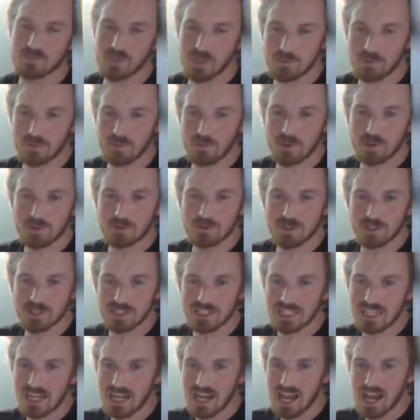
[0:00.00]
people
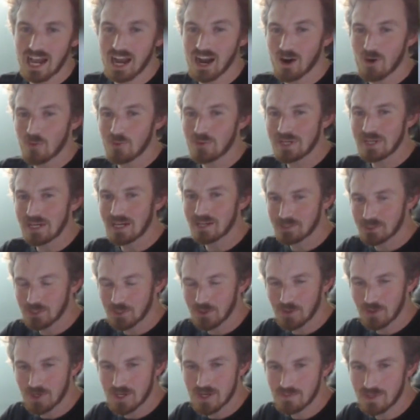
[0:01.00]
wondering, how are we actually
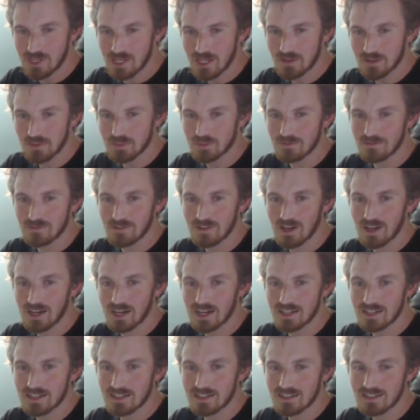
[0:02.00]
going to be able to
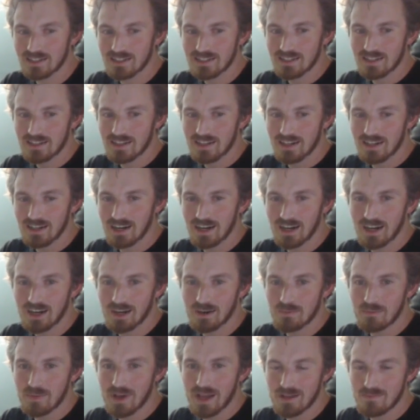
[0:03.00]
fly
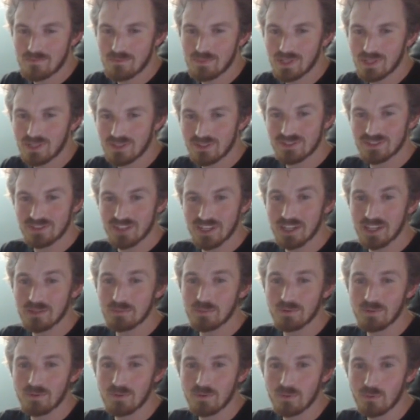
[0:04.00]
and be
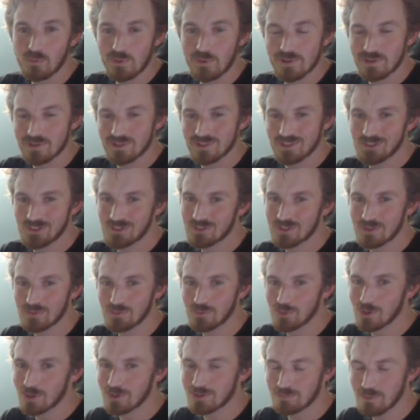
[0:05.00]
stable with a
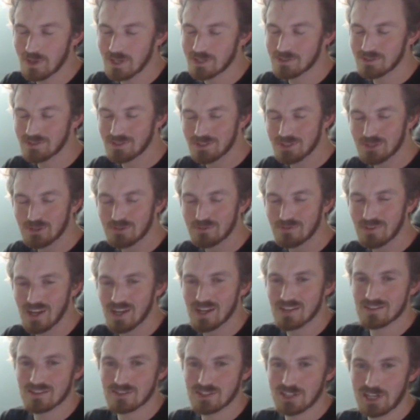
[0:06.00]
system with basically just
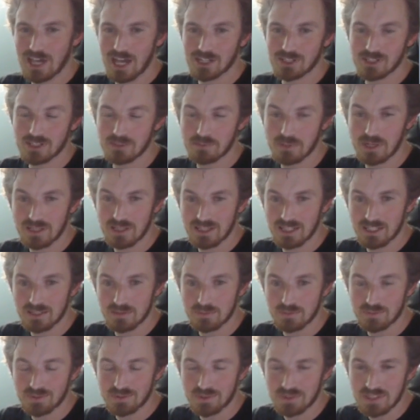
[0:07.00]
fans attached to my
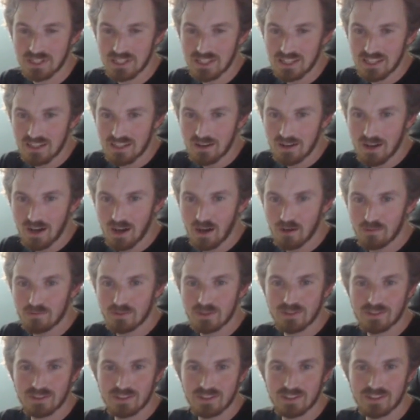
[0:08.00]
limbs?
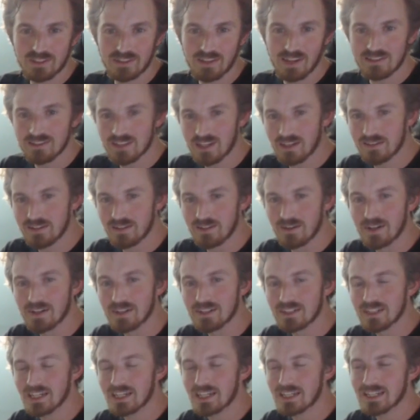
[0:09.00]
Obviously, that's either
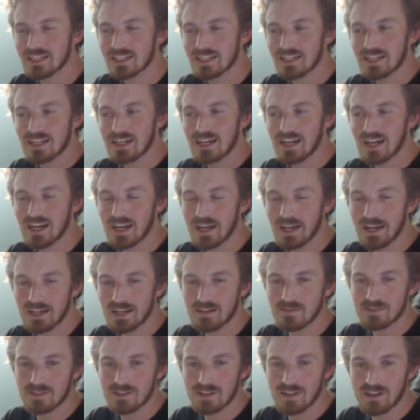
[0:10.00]
going to take a
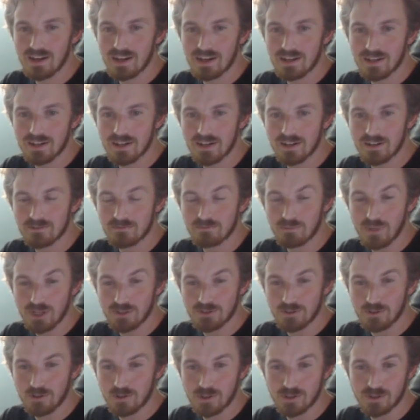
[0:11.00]
heck of a lot of
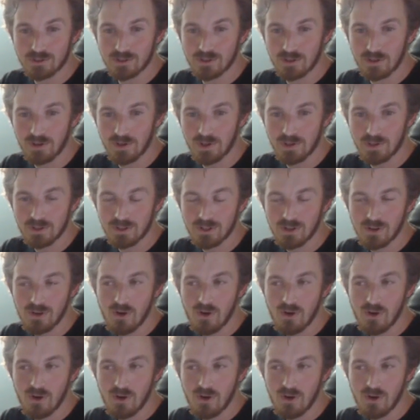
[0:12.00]
muscle control,